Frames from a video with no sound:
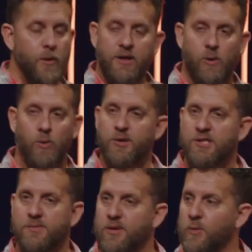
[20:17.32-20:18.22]
don't
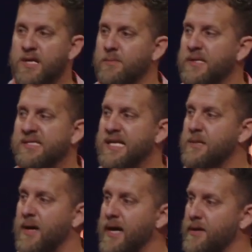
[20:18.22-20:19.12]
worship so that we can be
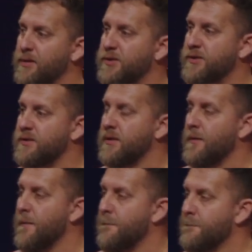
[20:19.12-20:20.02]
seen by others,
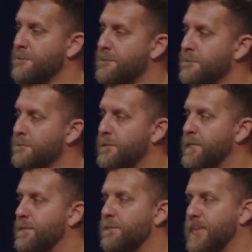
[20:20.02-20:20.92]

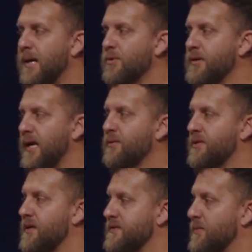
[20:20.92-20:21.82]
but I'm okay
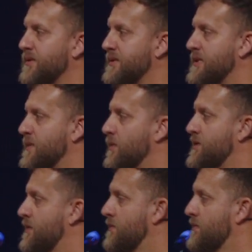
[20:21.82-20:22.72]
with it if someone sees me
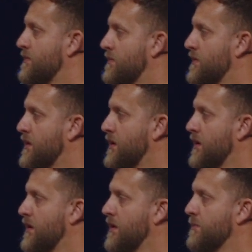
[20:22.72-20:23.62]
worship
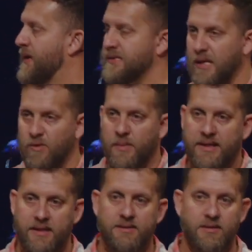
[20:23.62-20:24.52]
because I want my
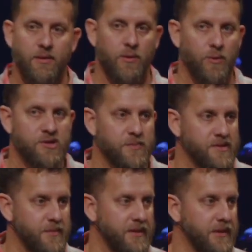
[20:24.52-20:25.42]
kids to know that worship
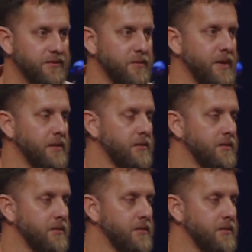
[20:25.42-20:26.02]
is a big deal to me.